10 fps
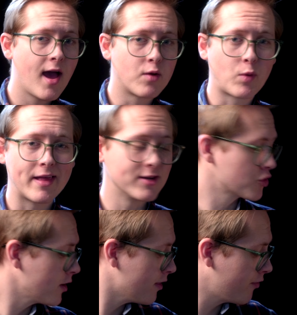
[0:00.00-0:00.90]
and while I
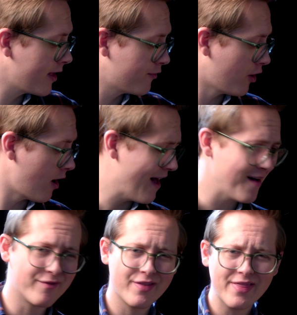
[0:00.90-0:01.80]
enjoy the flavor
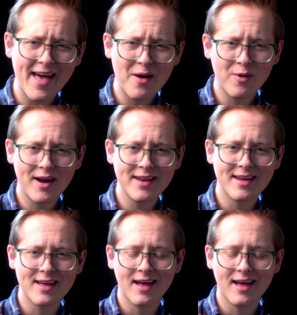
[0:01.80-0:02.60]
of that one,